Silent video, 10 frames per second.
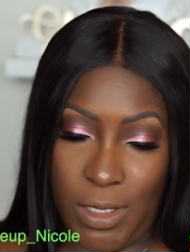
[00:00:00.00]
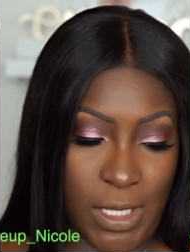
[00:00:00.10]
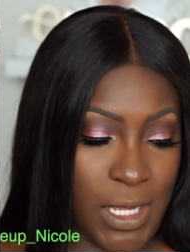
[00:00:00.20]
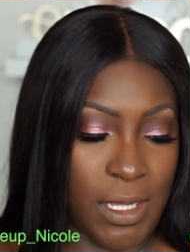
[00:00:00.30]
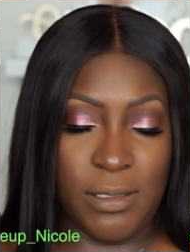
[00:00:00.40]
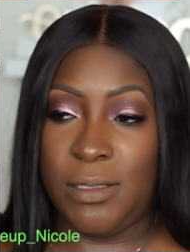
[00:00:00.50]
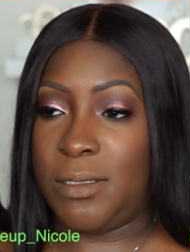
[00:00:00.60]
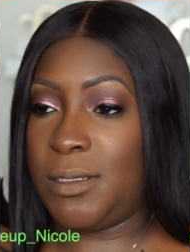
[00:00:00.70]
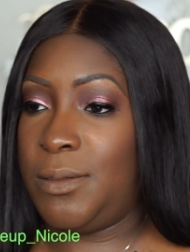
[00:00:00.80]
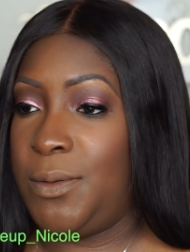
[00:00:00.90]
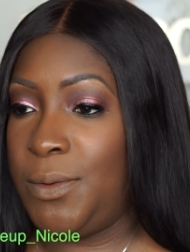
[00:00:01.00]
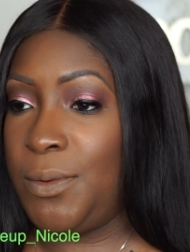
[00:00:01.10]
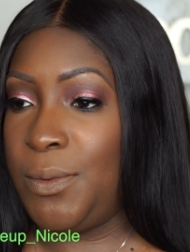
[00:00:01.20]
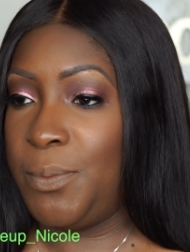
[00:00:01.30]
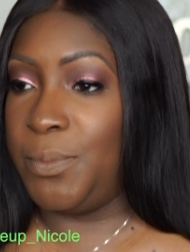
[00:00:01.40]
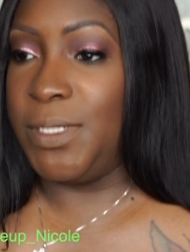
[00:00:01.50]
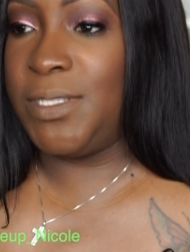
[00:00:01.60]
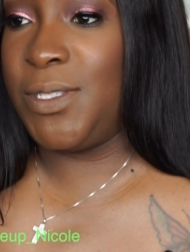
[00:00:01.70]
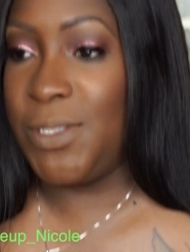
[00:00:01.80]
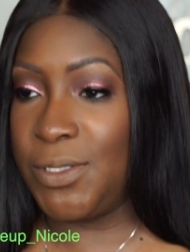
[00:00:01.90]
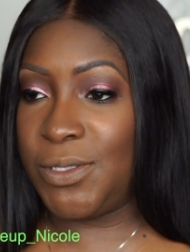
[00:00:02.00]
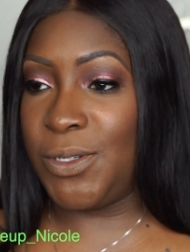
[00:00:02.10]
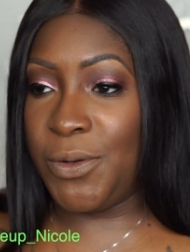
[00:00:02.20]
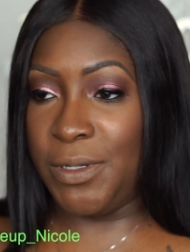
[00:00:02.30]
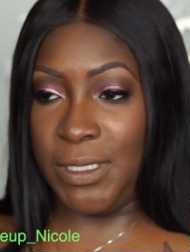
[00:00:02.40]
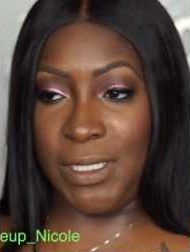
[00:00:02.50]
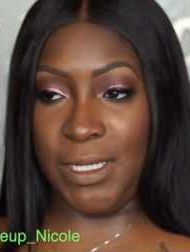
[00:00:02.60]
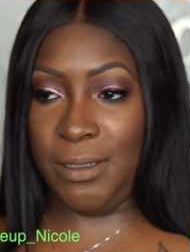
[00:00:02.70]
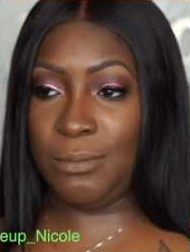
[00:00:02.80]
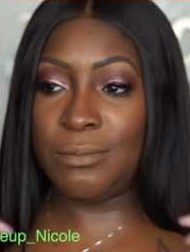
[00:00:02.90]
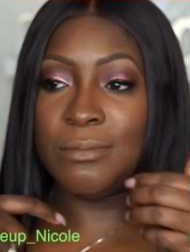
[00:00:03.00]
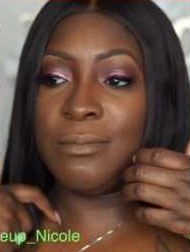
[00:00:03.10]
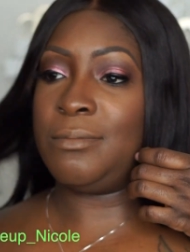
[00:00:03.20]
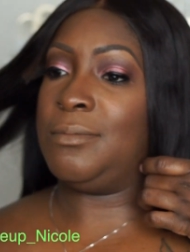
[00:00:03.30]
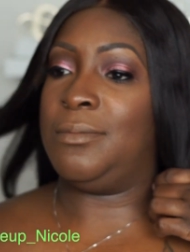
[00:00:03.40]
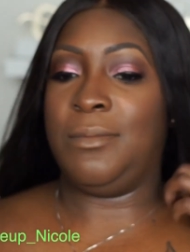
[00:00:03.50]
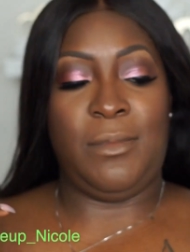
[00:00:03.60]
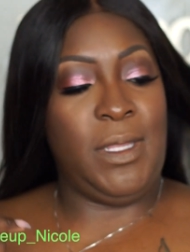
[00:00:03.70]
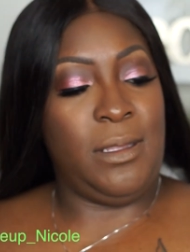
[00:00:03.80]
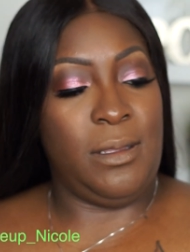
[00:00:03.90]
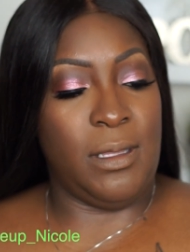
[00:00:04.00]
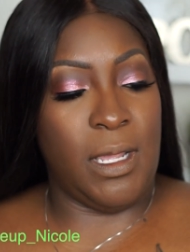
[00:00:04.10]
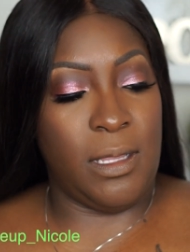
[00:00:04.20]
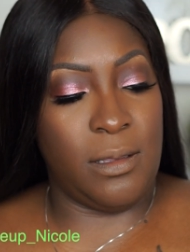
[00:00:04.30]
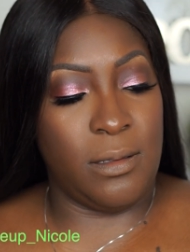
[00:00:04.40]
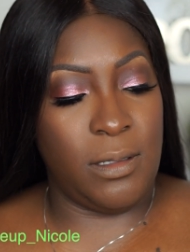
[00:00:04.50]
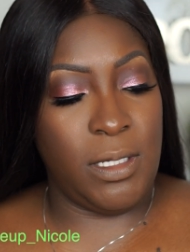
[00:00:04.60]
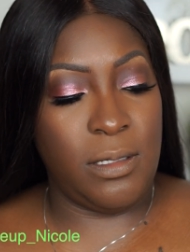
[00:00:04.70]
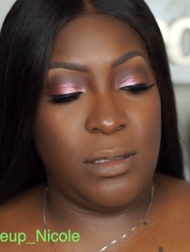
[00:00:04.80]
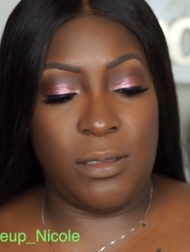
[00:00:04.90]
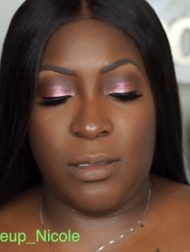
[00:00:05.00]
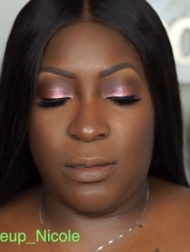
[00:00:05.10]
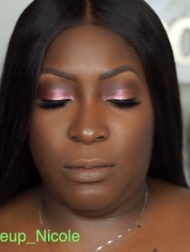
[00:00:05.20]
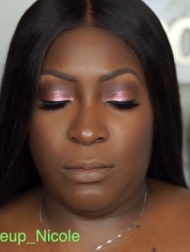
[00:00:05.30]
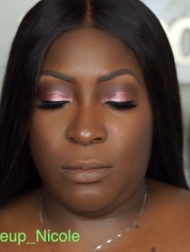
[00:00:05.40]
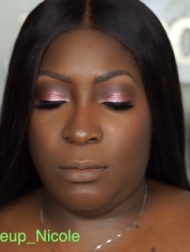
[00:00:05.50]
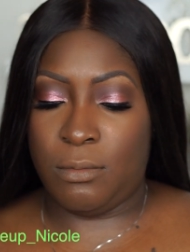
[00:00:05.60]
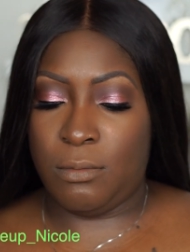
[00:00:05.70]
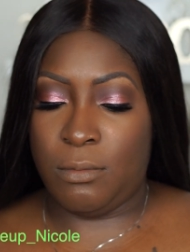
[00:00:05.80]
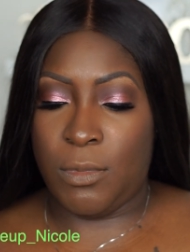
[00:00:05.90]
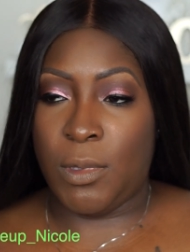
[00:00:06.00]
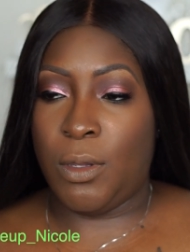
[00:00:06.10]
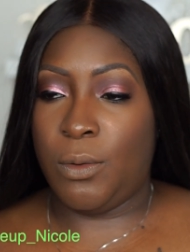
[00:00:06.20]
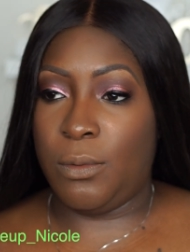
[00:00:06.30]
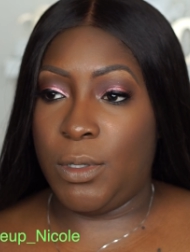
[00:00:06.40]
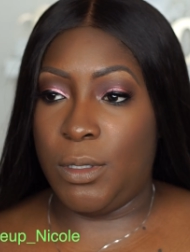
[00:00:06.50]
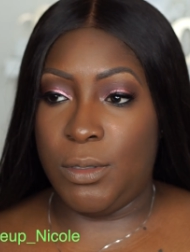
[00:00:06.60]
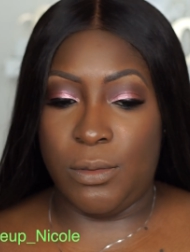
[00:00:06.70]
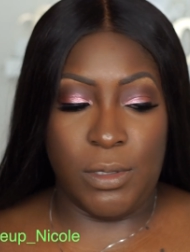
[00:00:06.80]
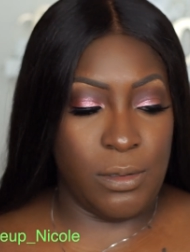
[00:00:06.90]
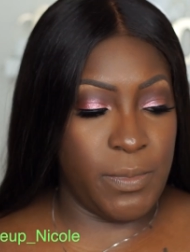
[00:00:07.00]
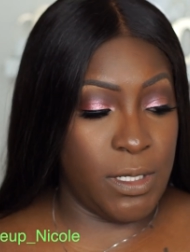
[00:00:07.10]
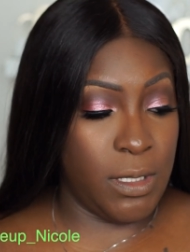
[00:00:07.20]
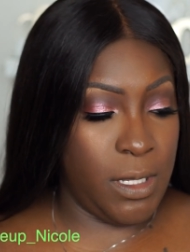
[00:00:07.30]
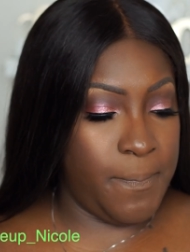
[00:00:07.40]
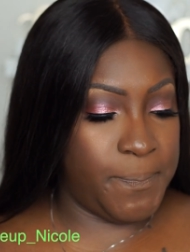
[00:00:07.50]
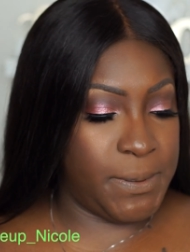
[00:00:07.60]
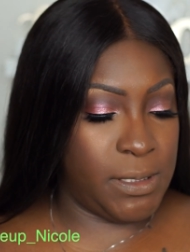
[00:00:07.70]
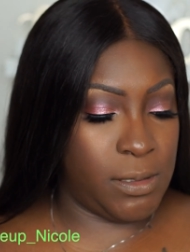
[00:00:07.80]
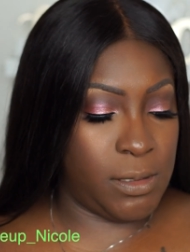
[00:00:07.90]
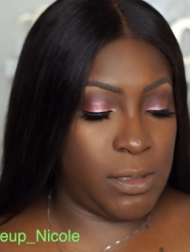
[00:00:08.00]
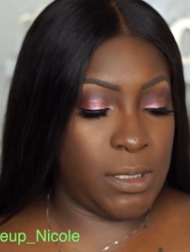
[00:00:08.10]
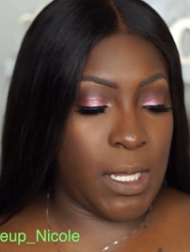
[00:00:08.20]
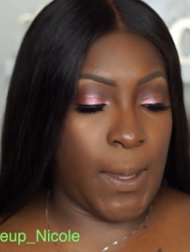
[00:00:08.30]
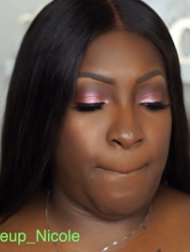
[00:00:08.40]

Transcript: last but certainly not the least, we're going to do a little bit of lips.